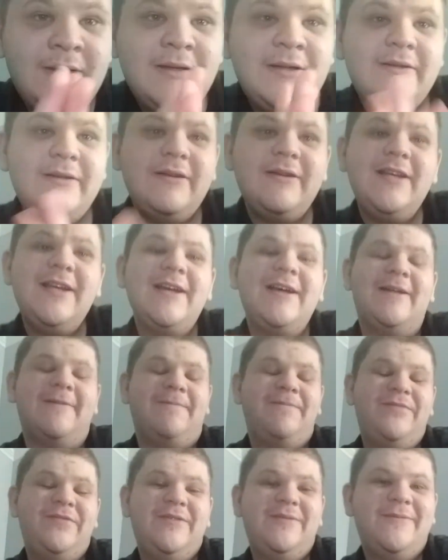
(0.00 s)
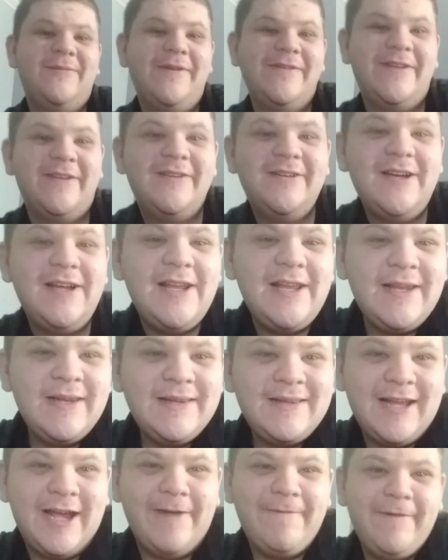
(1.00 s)
So yeah, was it good?
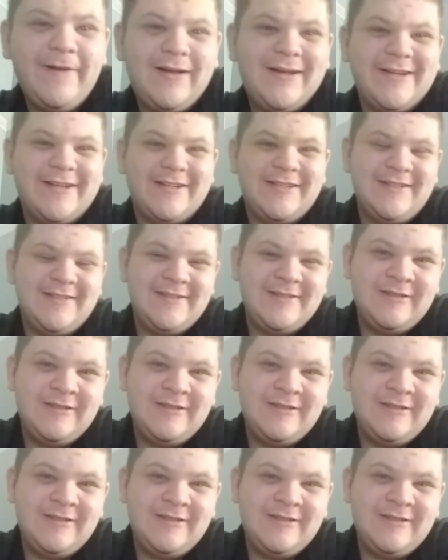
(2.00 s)
Not really.